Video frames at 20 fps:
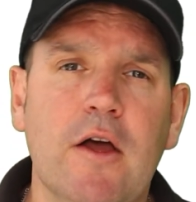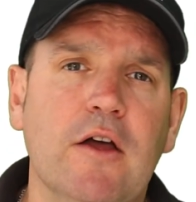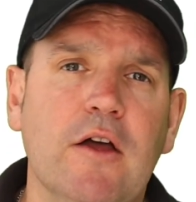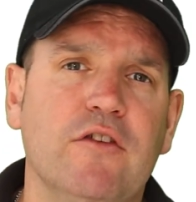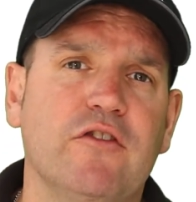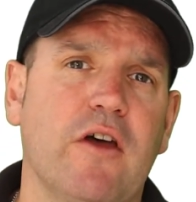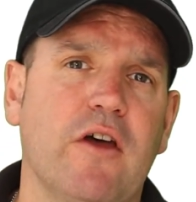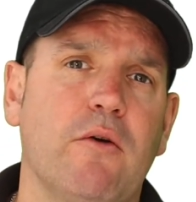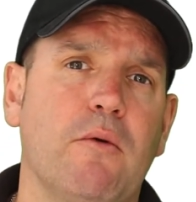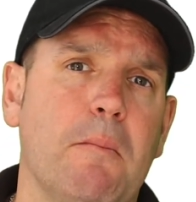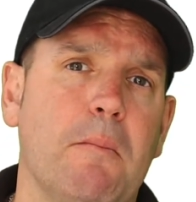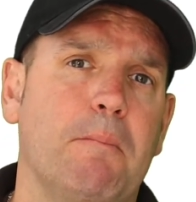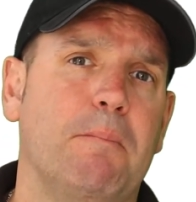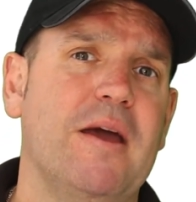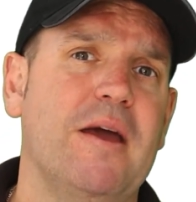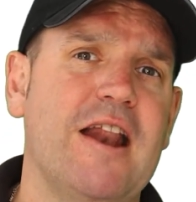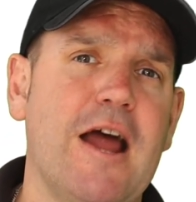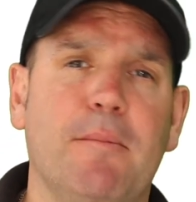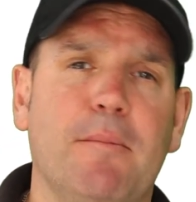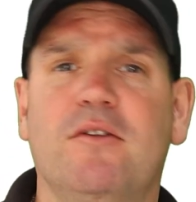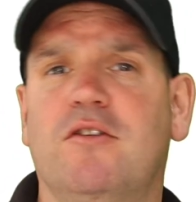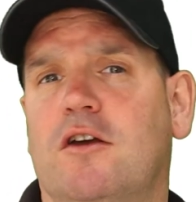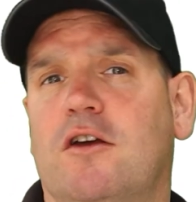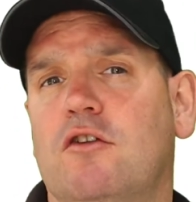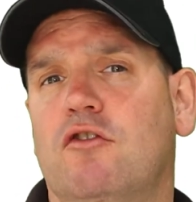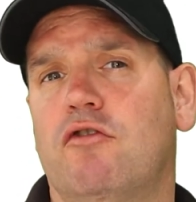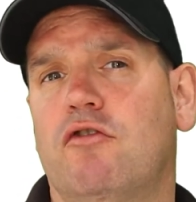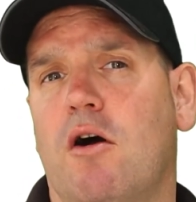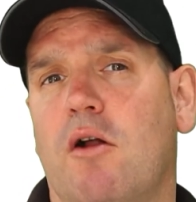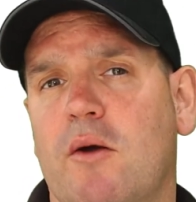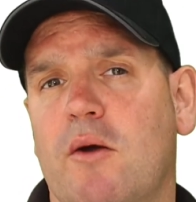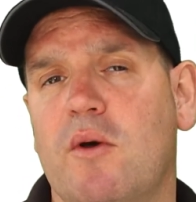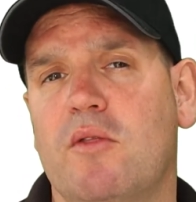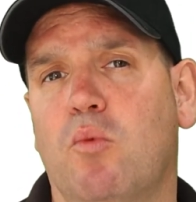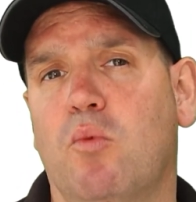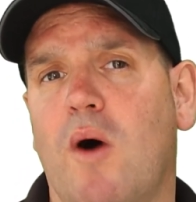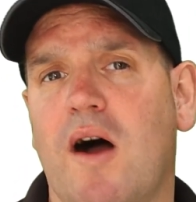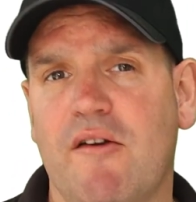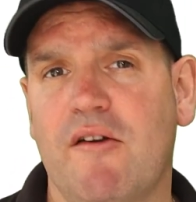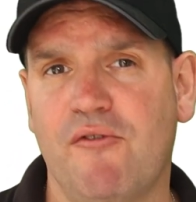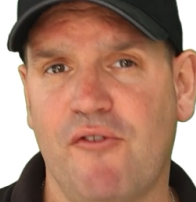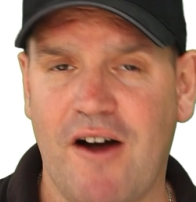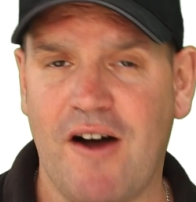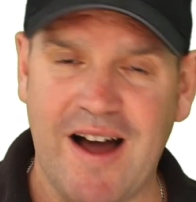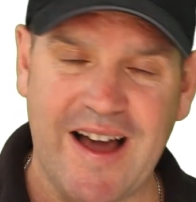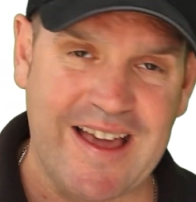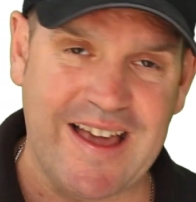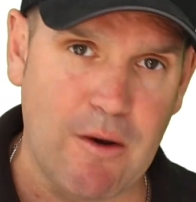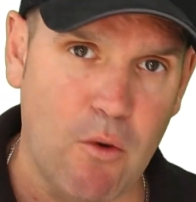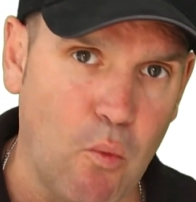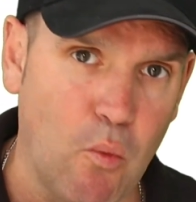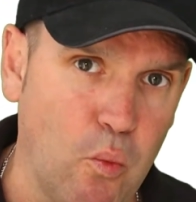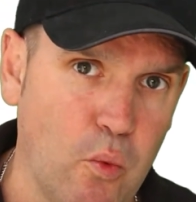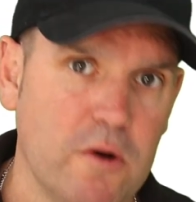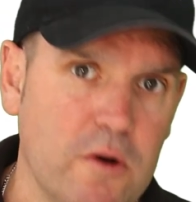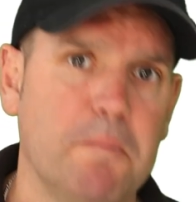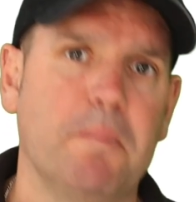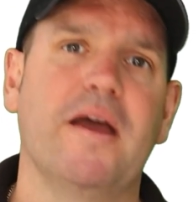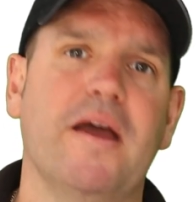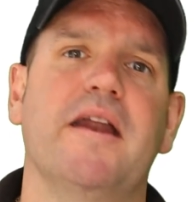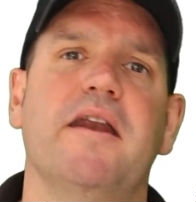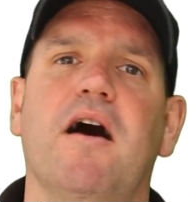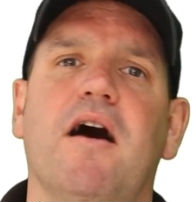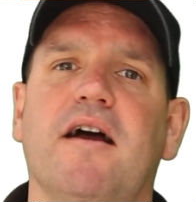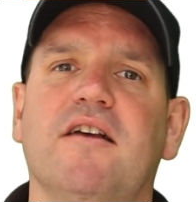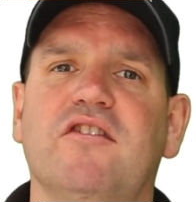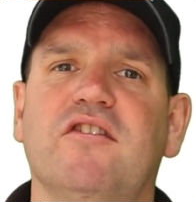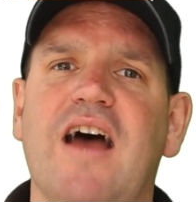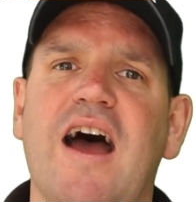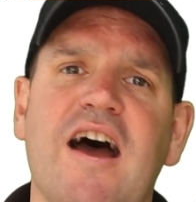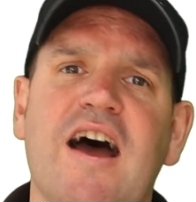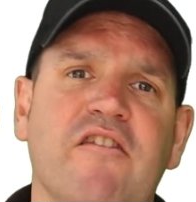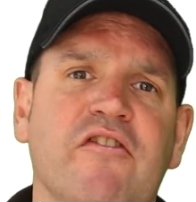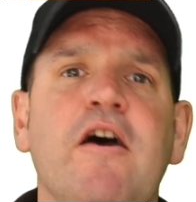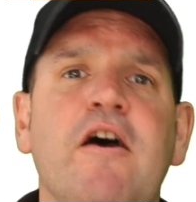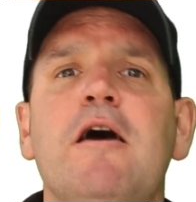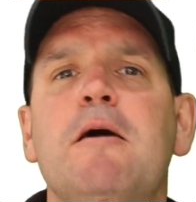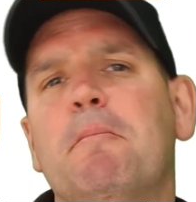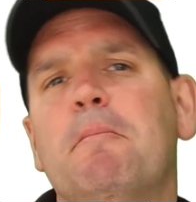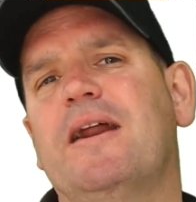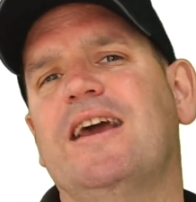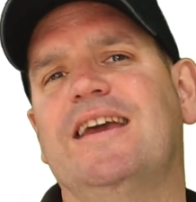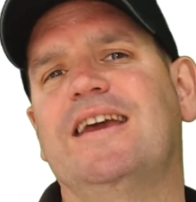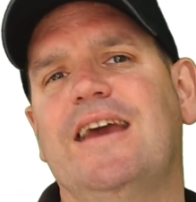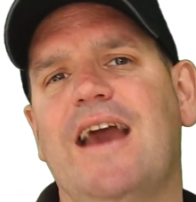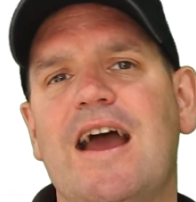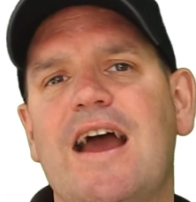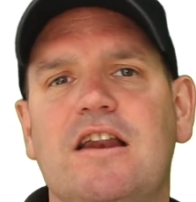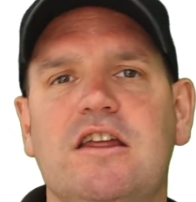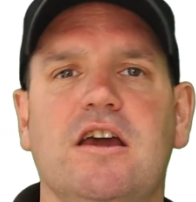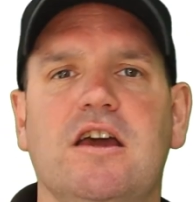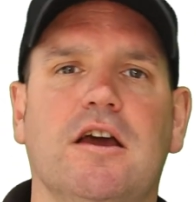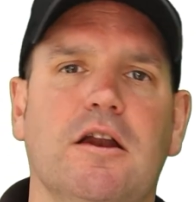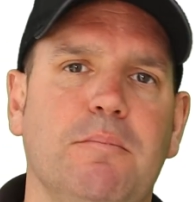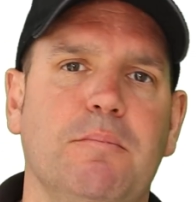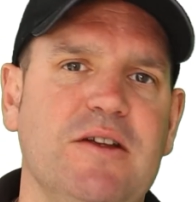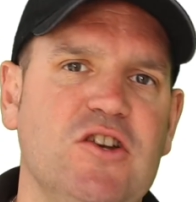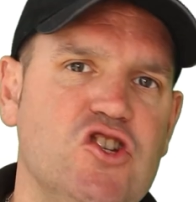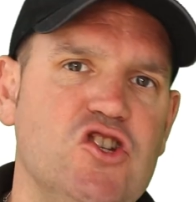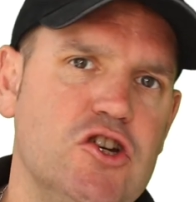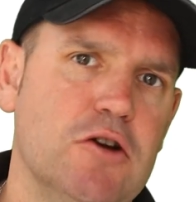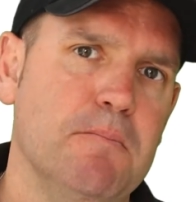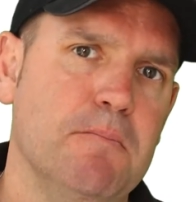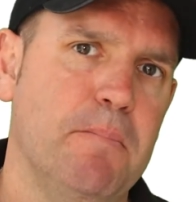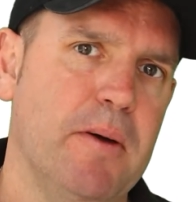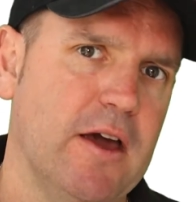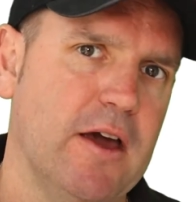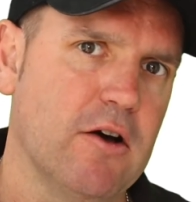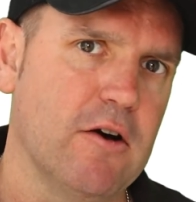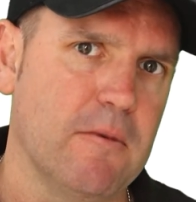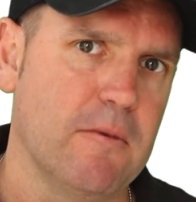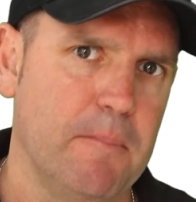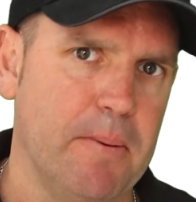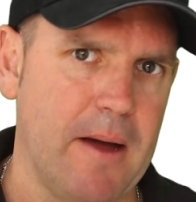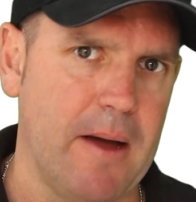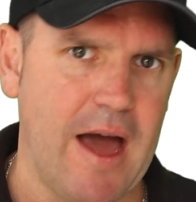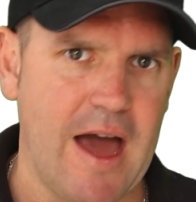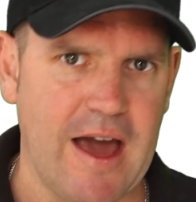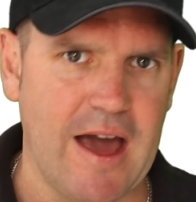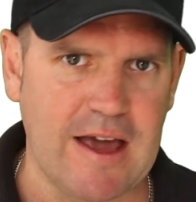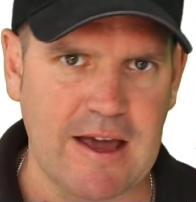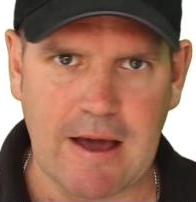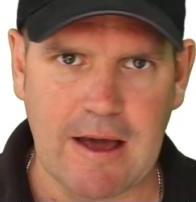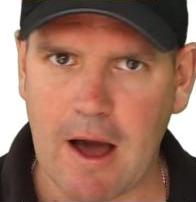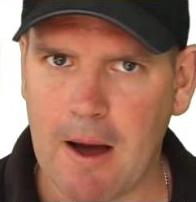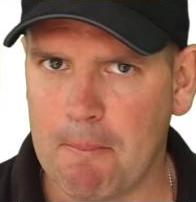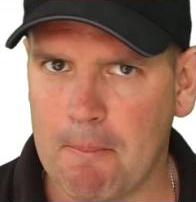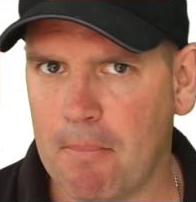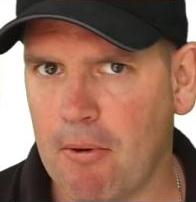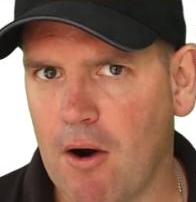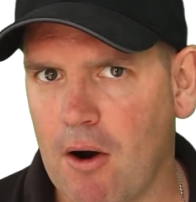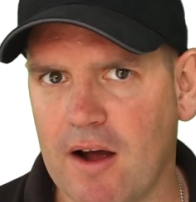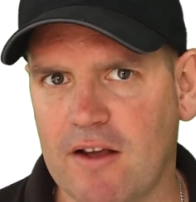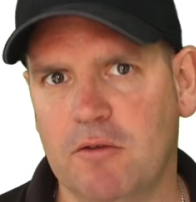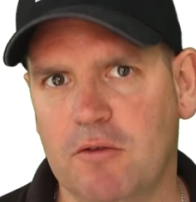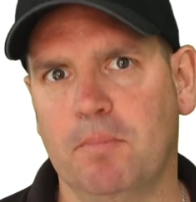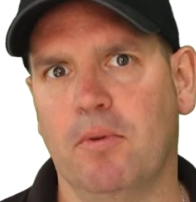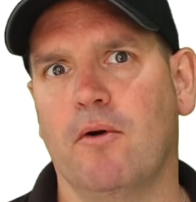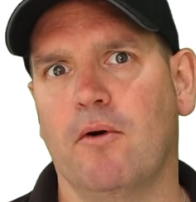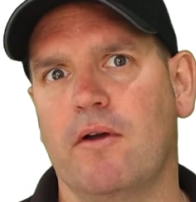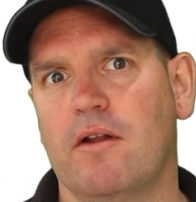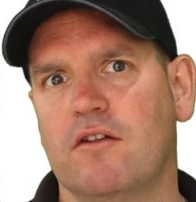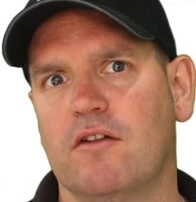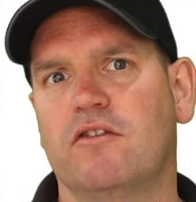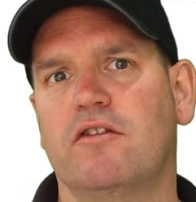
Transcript: So being able to control it with Wi-Fi would be a nice have, but again, you're gonna be jumping up a, a price point.